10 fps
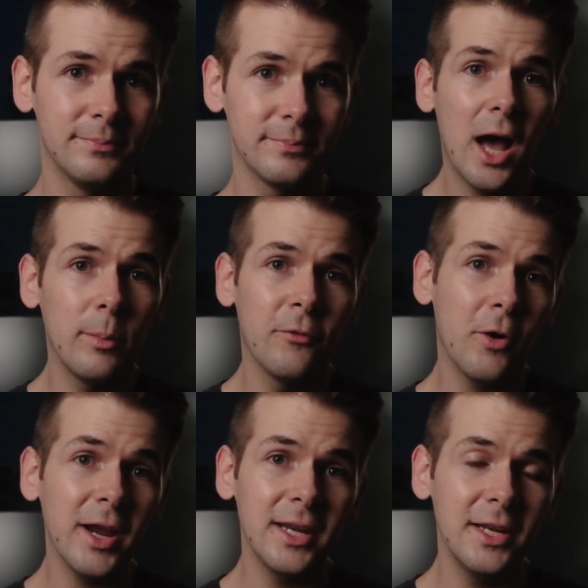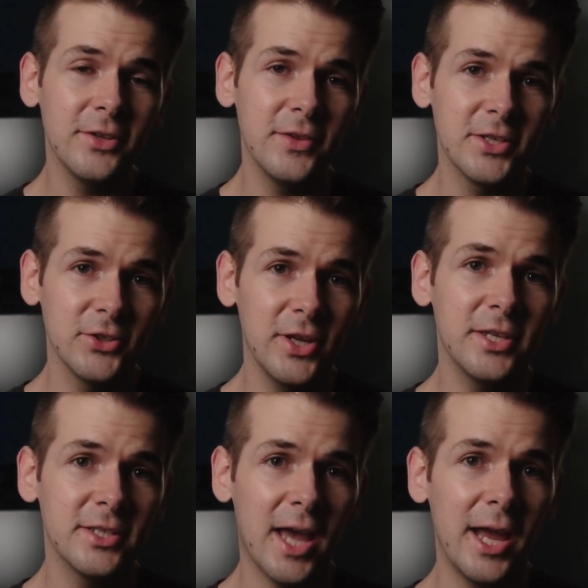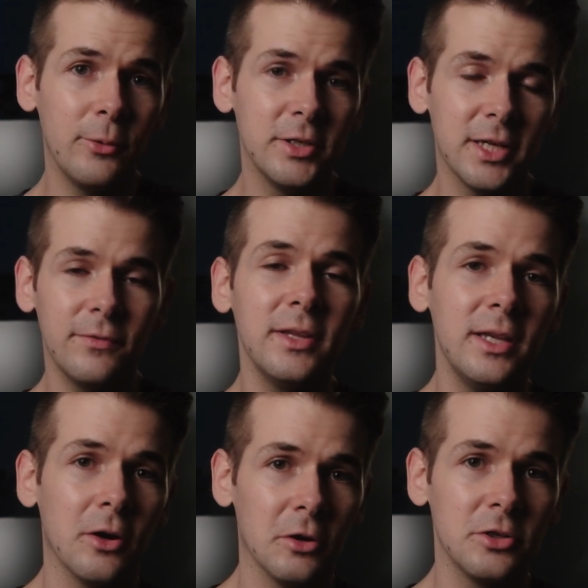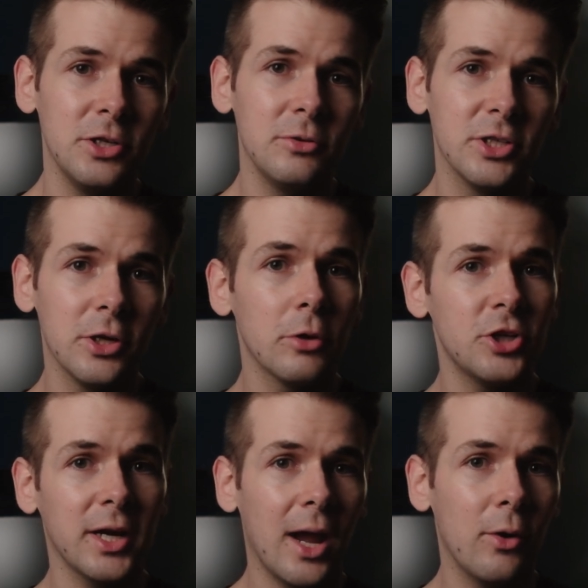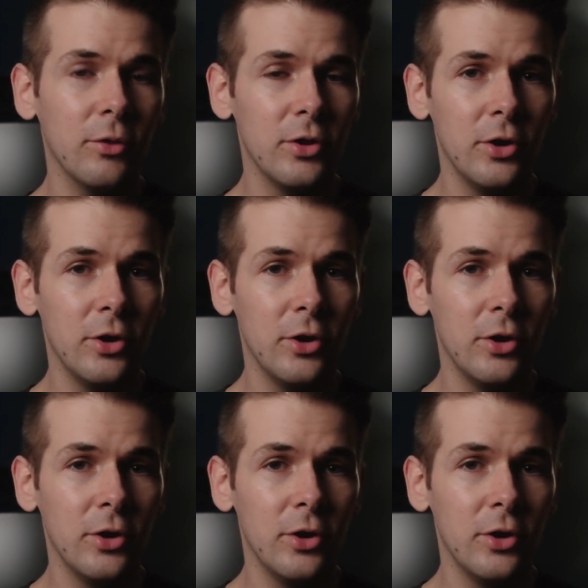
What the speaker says: Now, before I get into this list, I would definitely urge you to go check out the